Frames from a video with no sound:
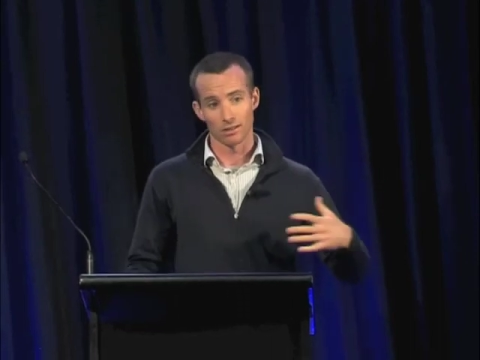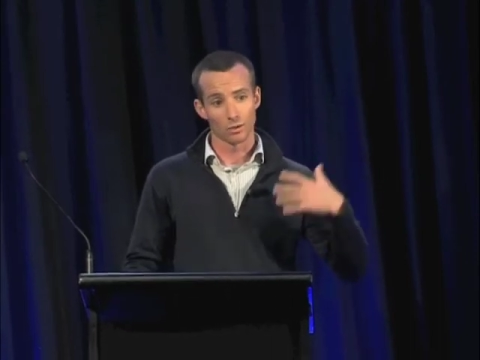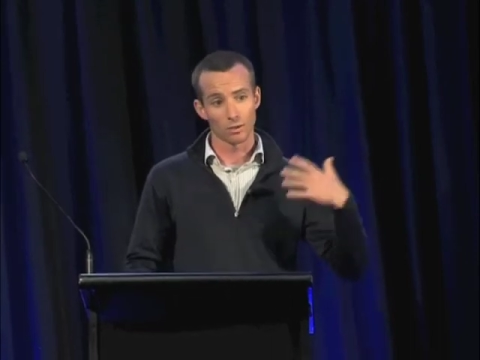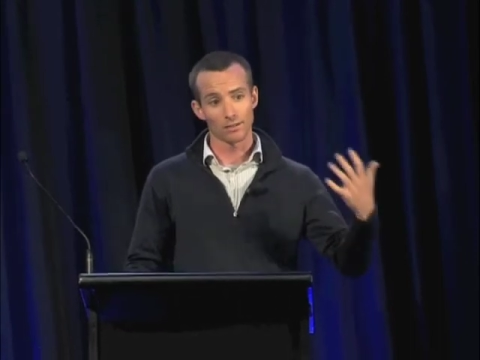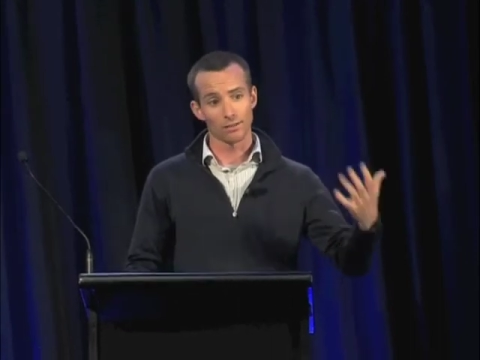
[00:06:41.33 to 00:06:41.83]
So
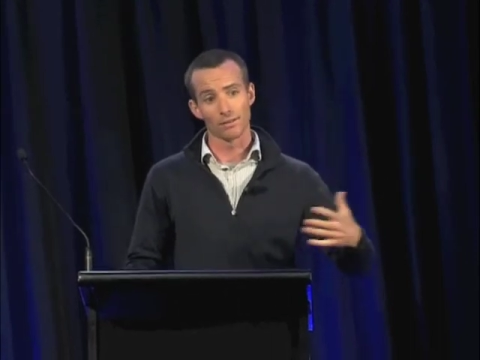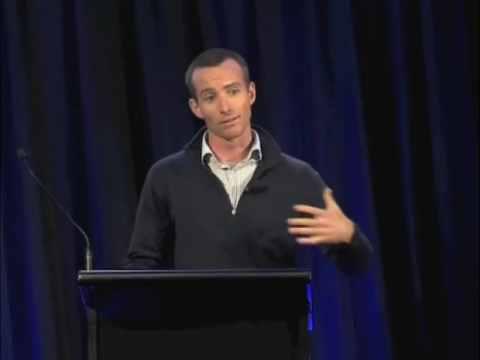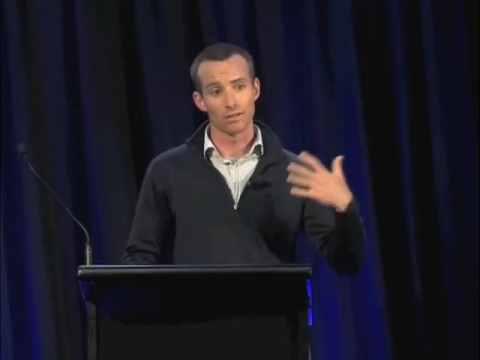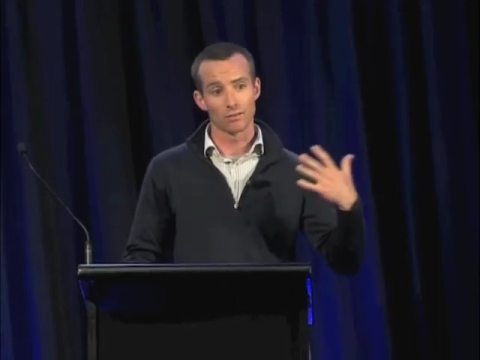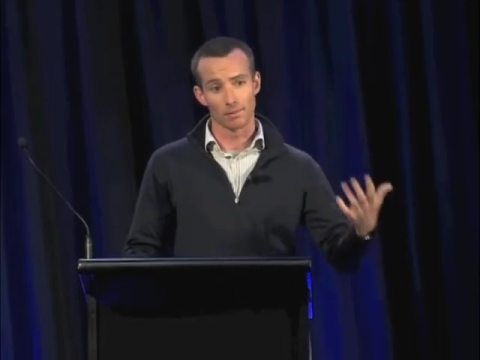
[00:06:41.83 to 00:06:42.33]
25
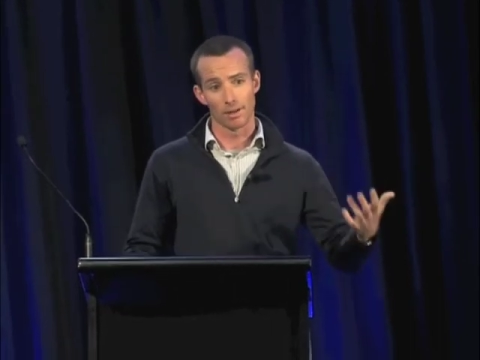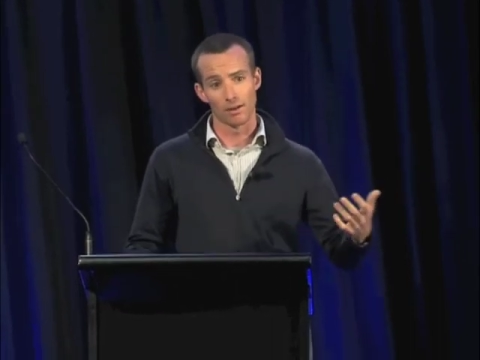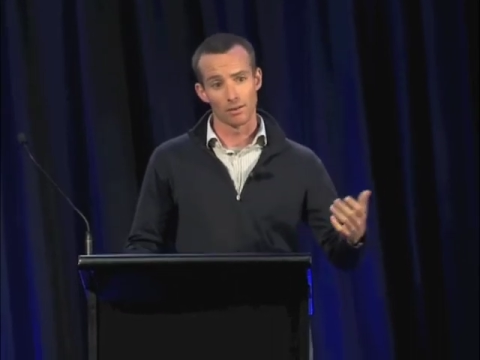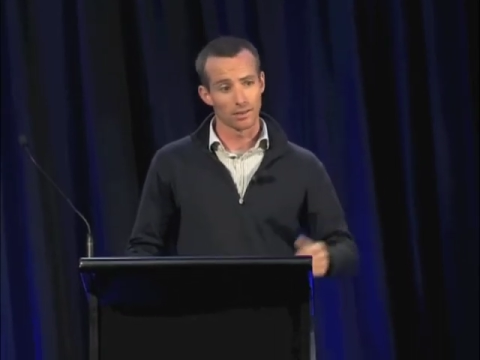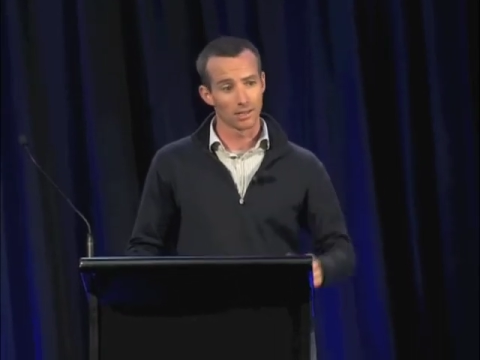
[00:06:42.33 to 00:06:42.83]
years from
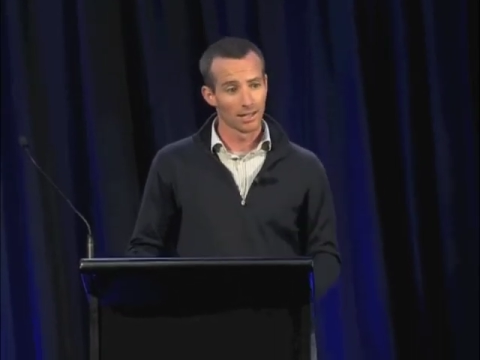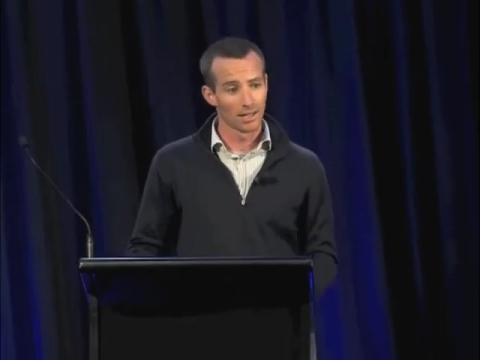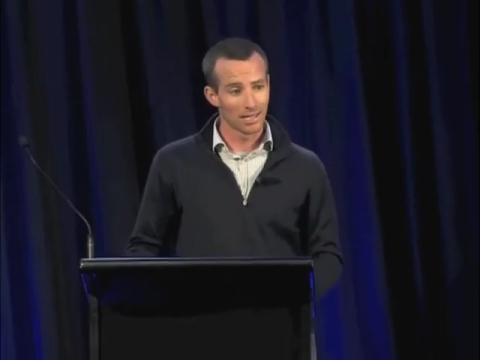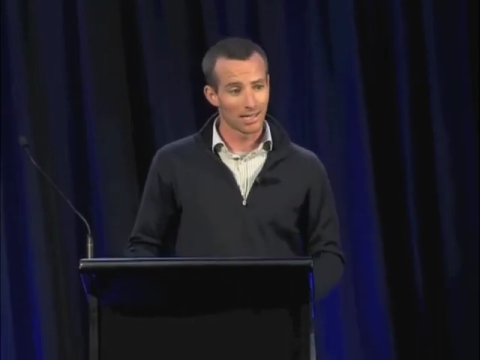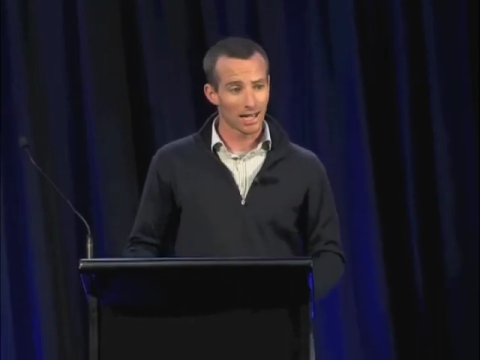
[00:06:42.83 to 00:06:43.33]
now, it's
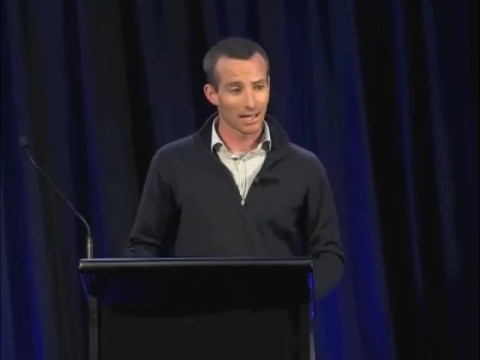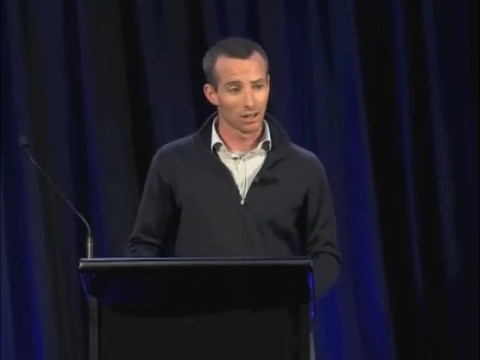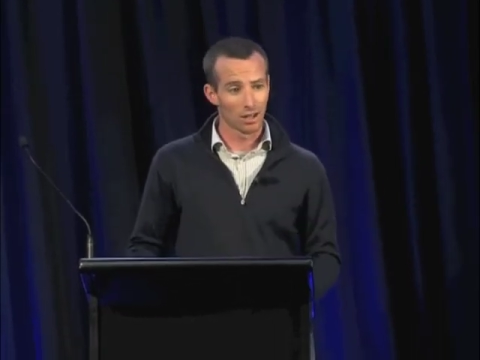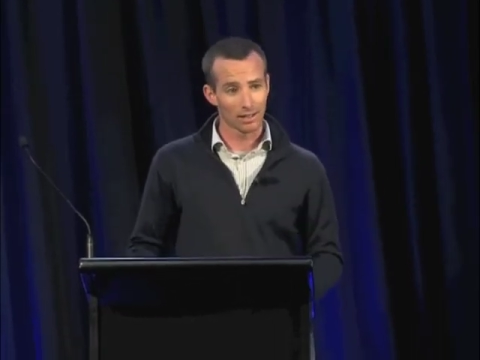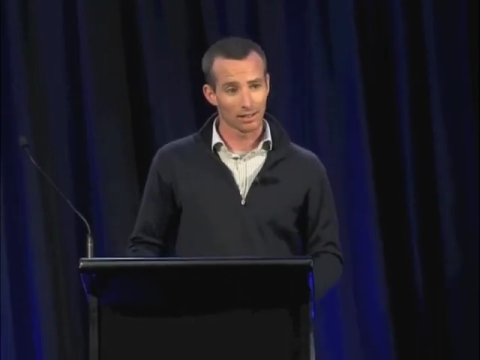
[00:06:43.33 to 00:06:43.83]

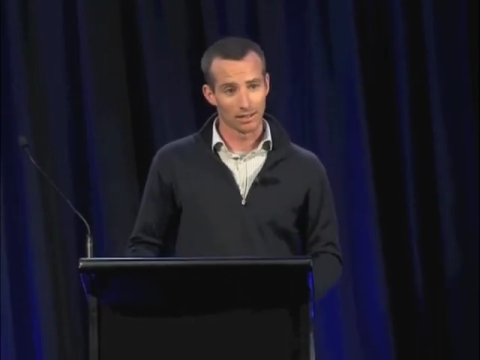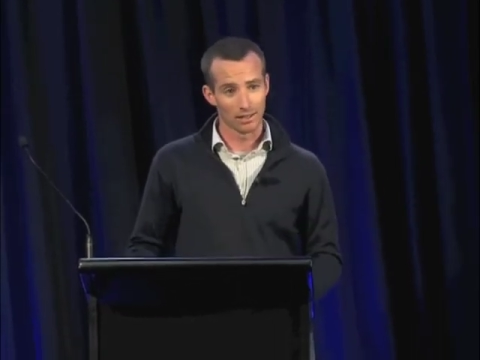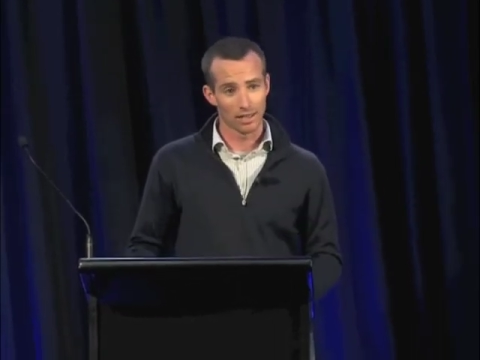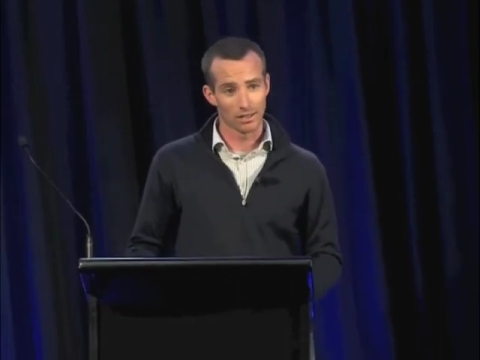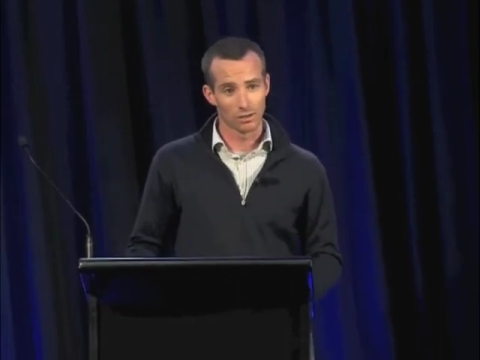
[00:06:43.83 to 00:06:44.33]
unlikely
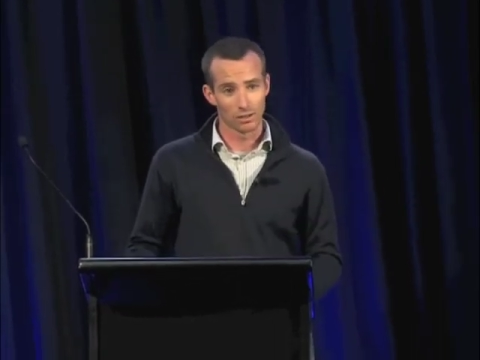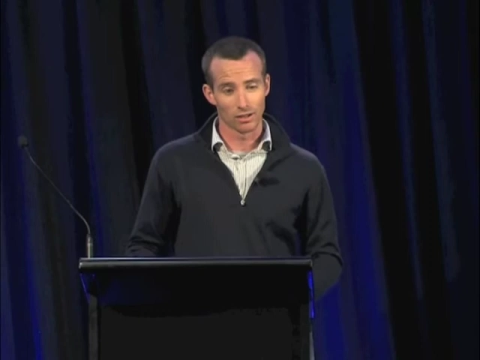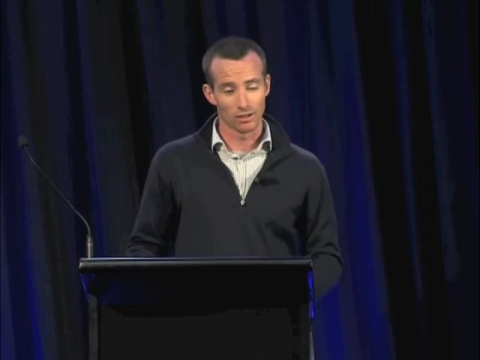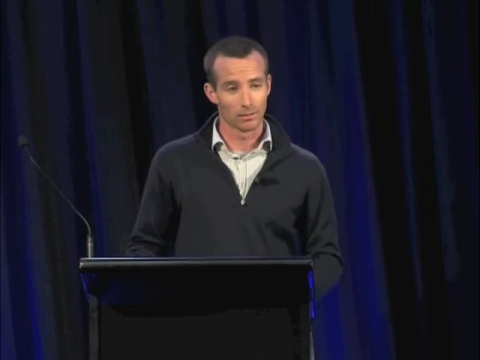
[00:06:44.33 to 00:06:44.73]
that you are going